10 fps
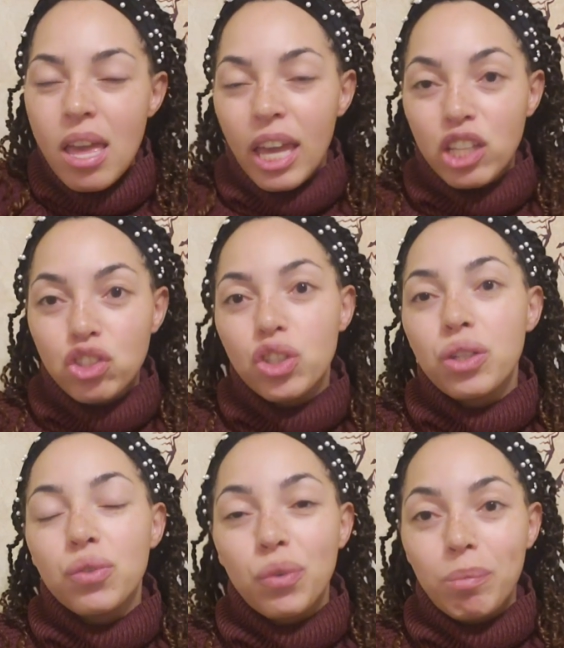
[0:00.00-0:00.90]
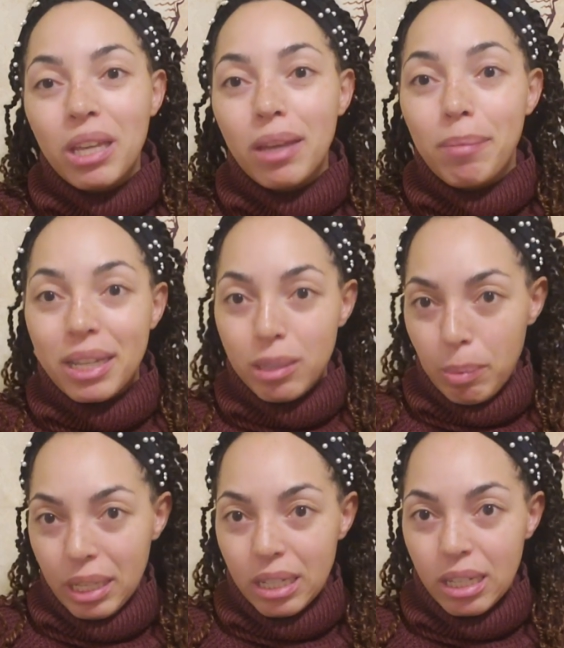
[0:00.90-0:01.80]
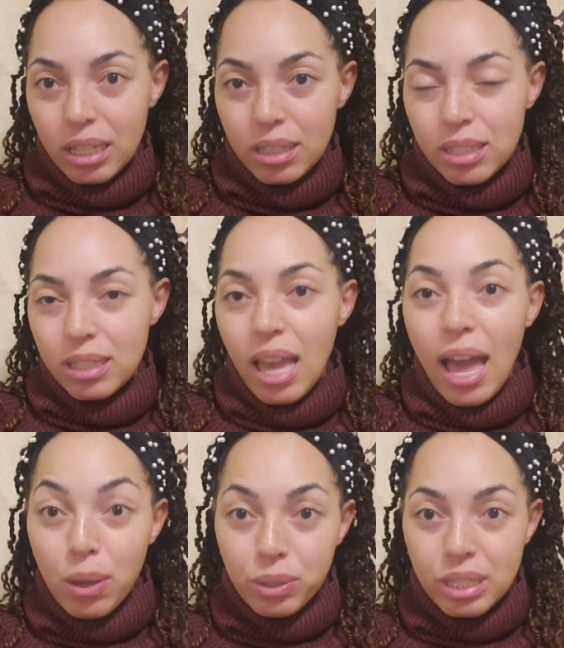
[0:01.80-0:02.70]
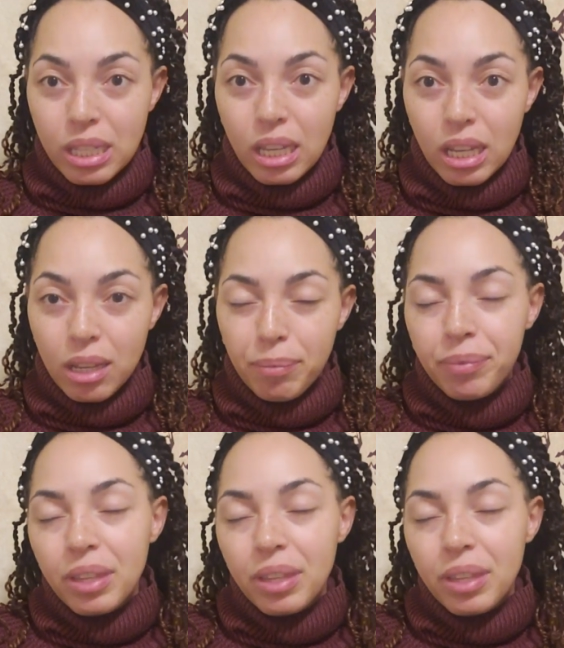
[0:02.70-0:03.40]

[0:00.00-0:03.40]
insurance for me and my dependents, housing,